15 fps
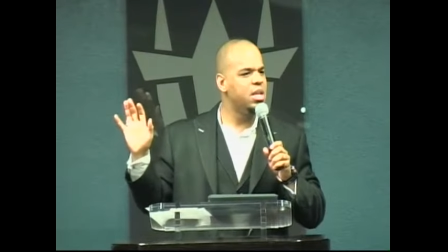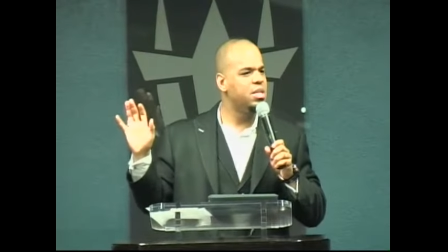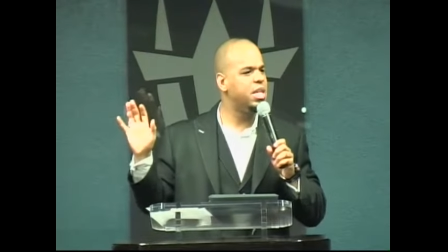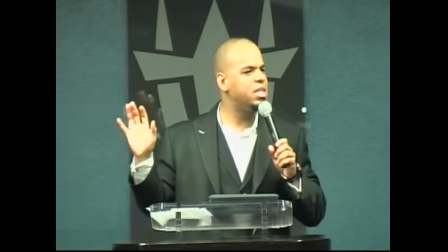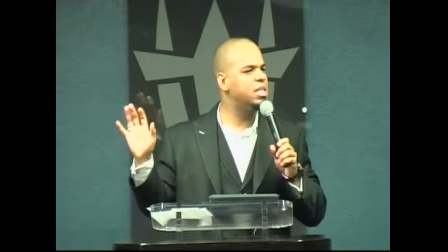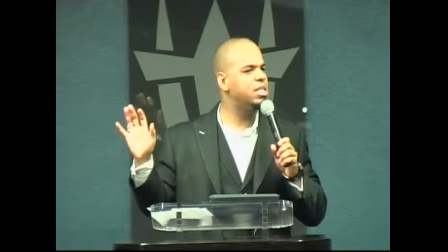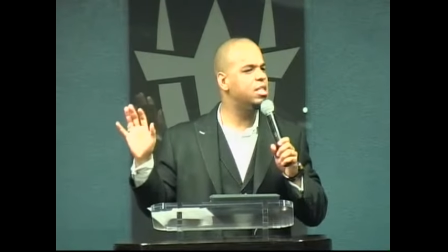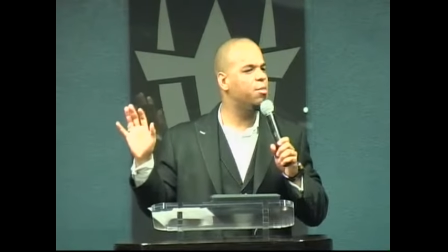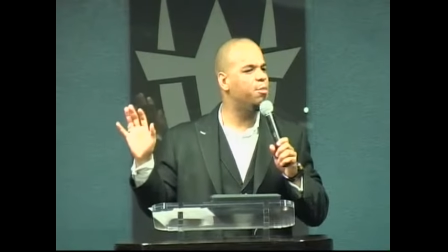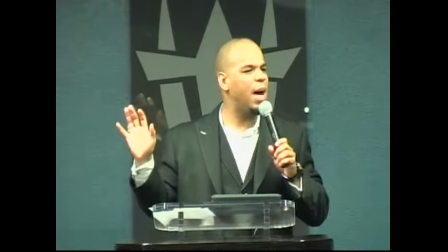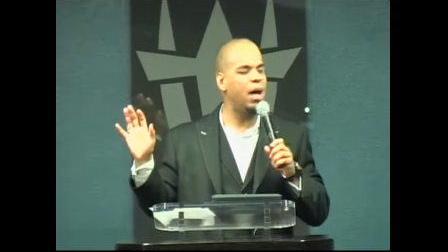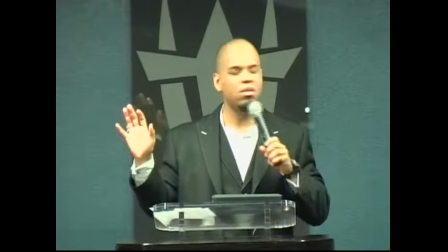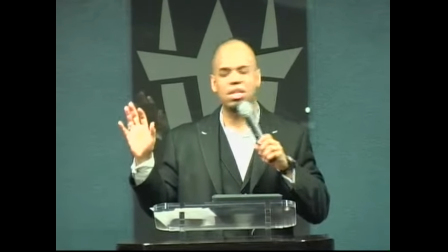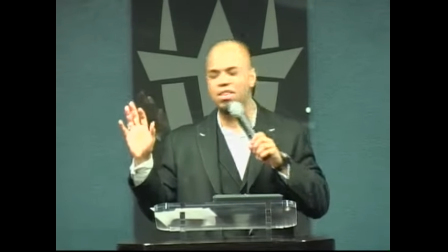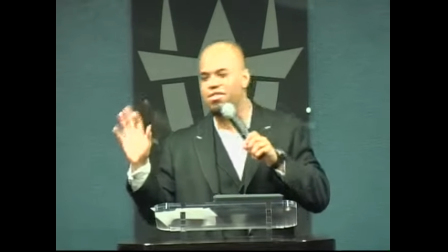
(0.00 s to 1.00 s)
This is
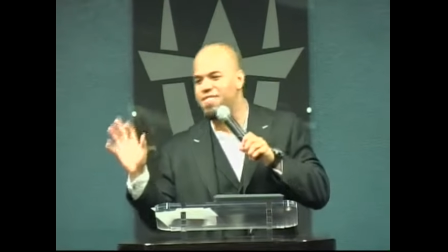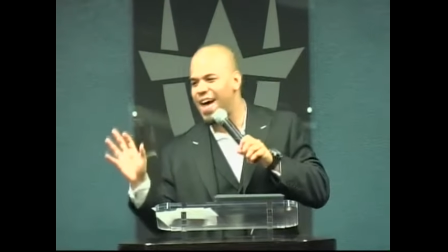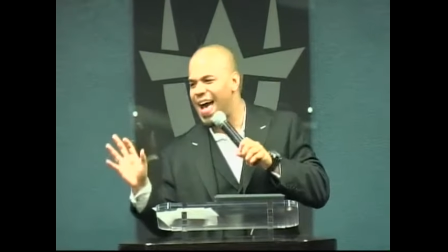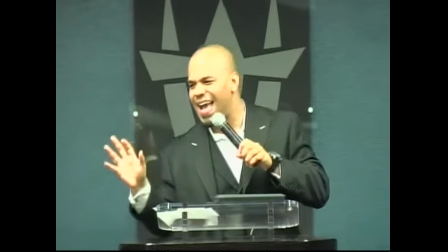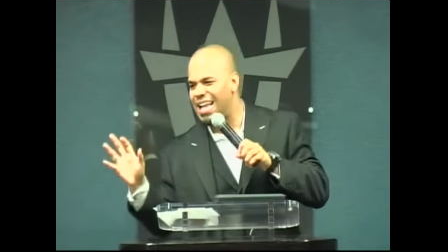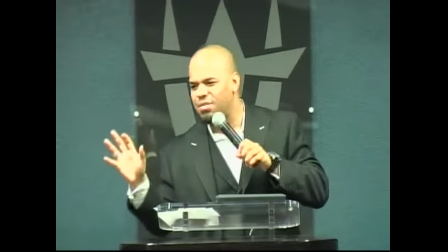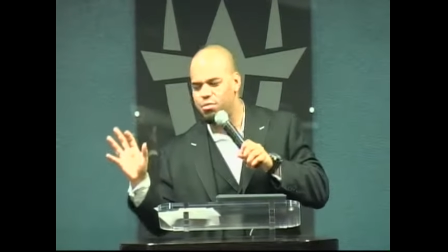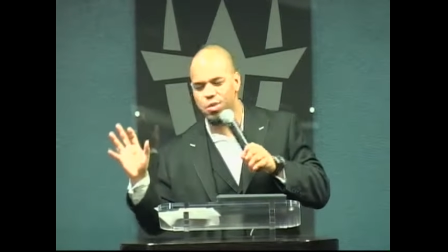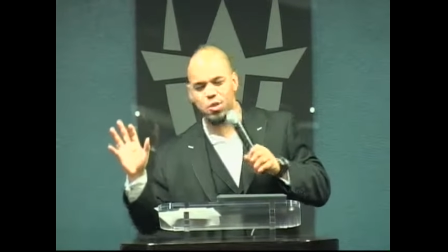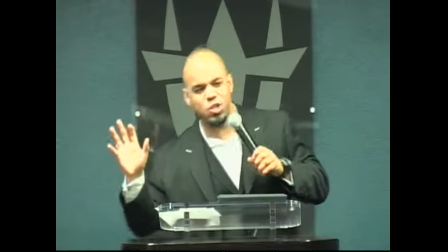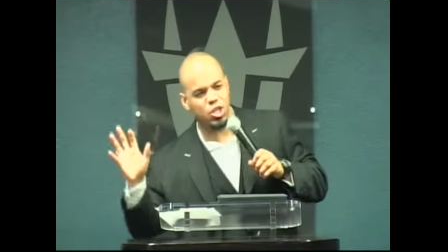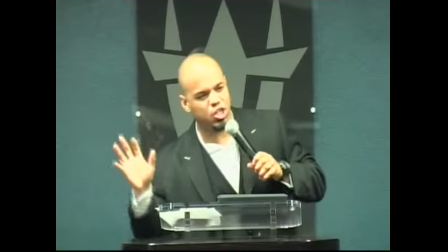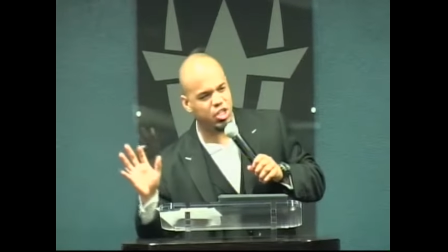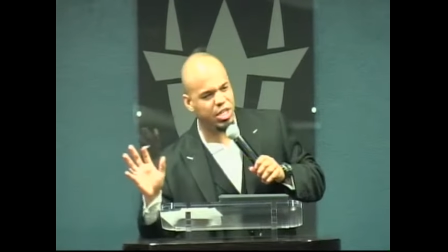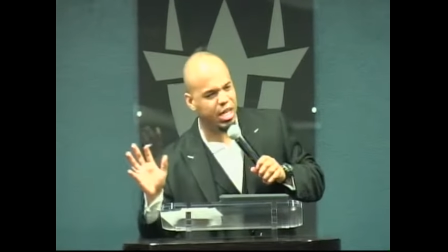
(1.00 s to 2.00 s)
about divine
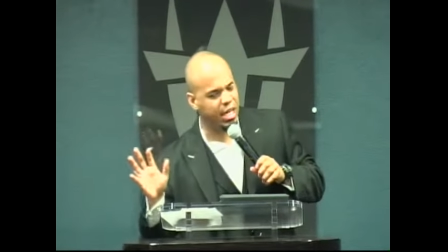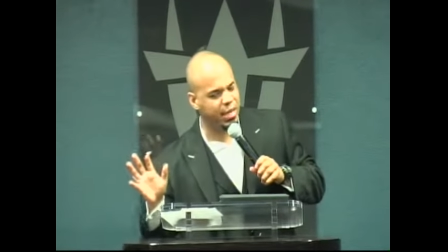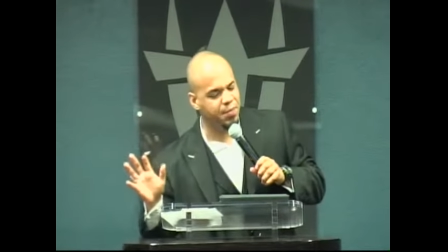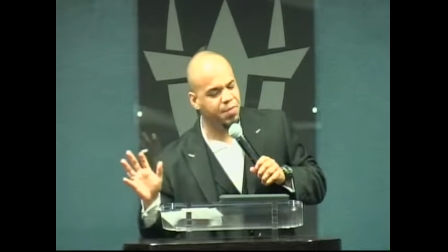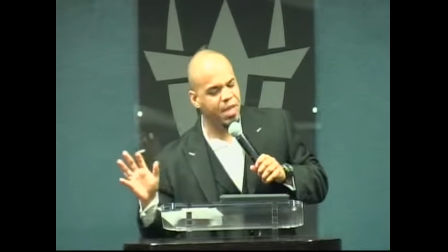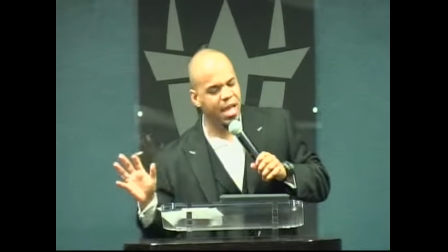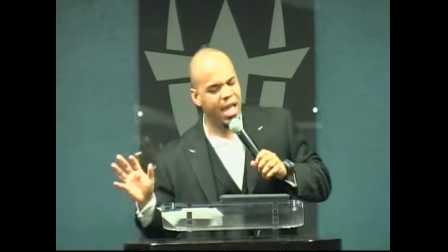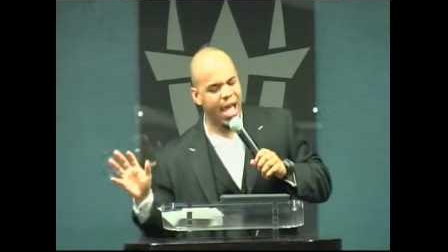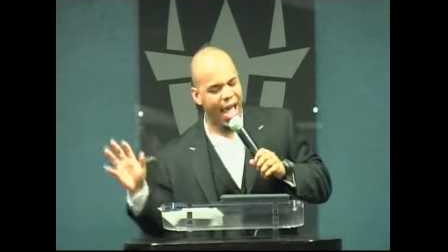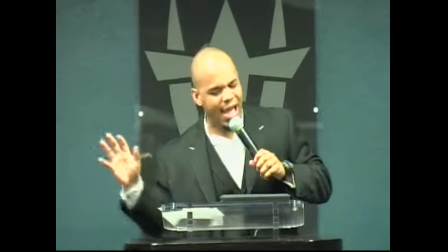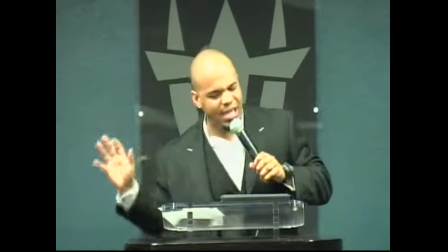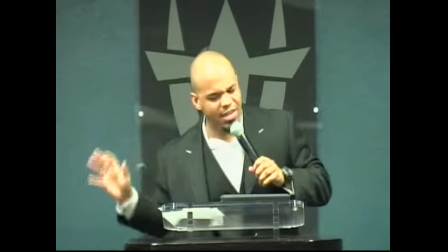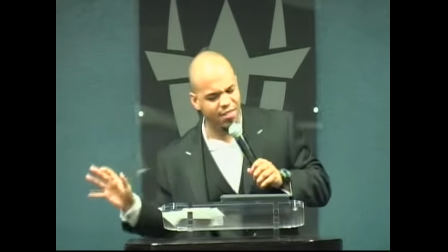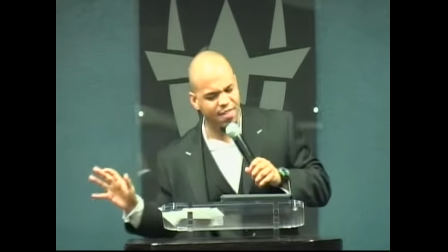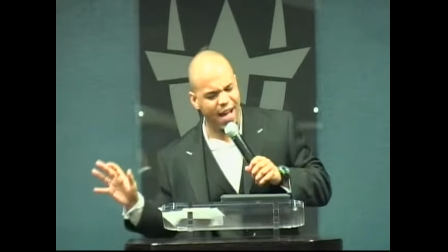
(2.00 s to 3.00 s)
positioning
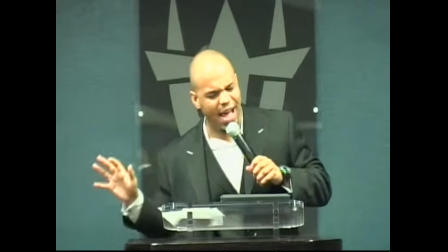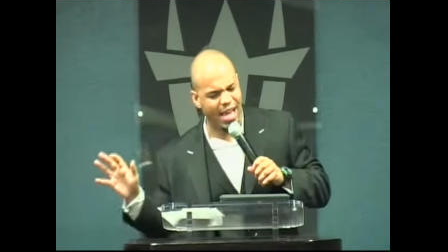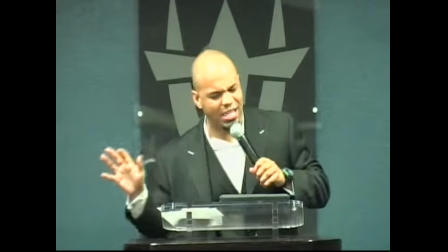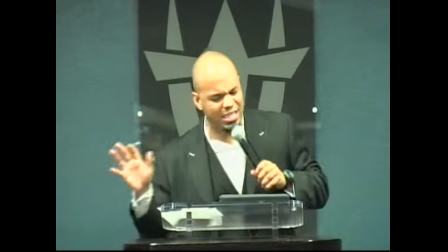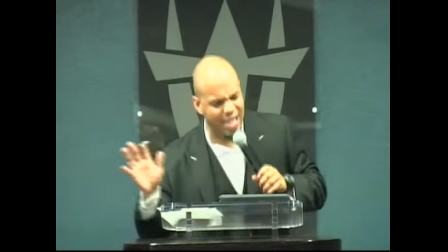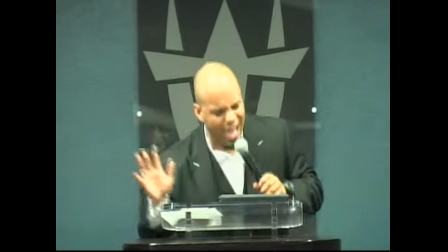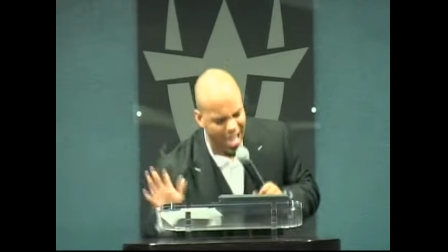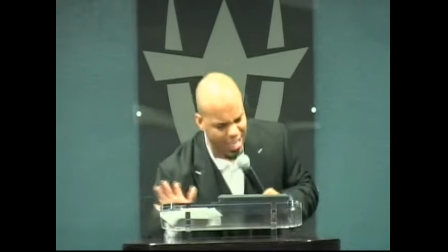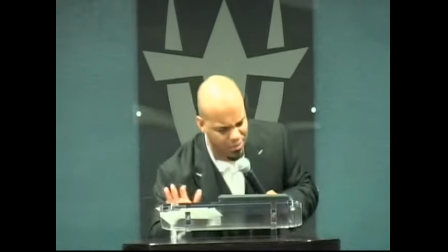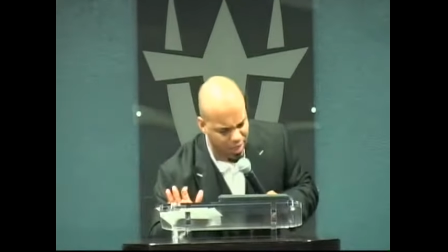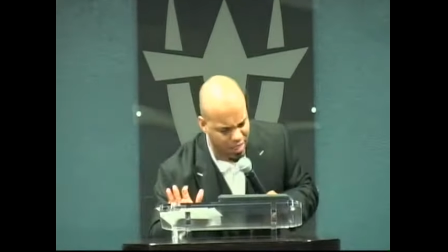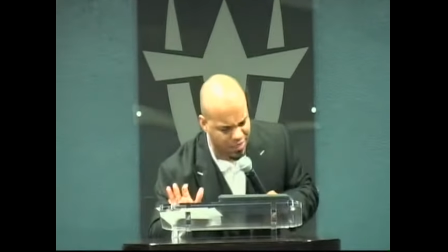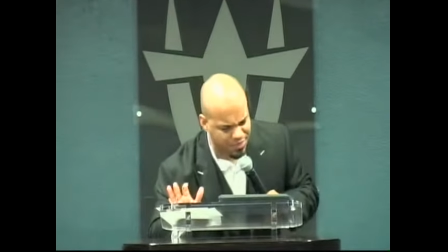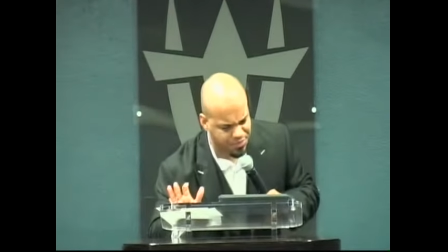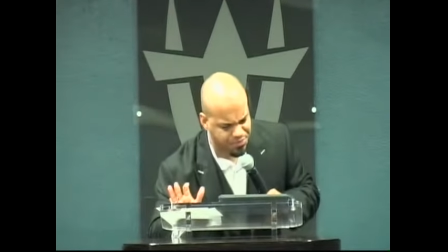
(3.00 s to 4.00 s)
and divine timing.